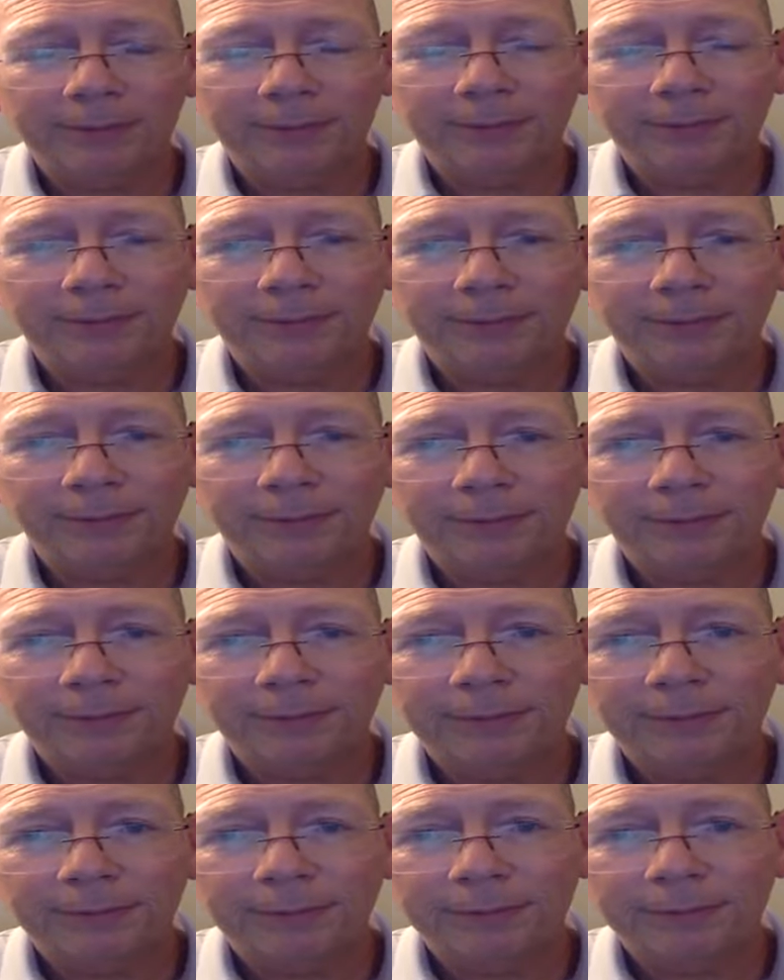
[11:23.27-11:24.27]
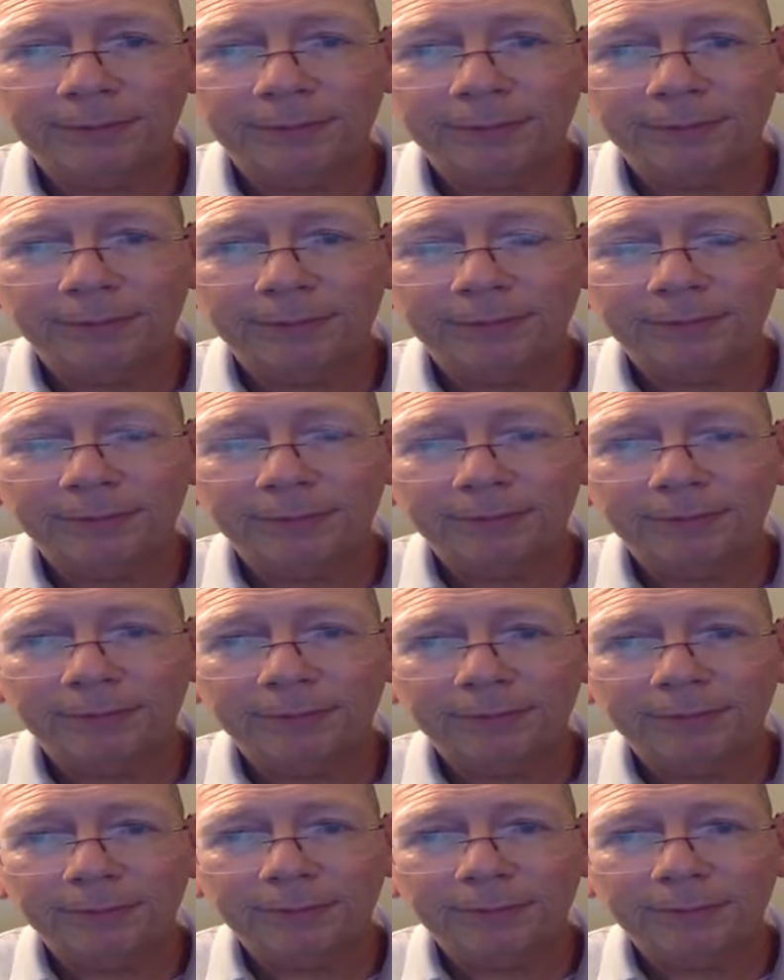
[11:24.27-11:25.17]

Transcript: [no speech]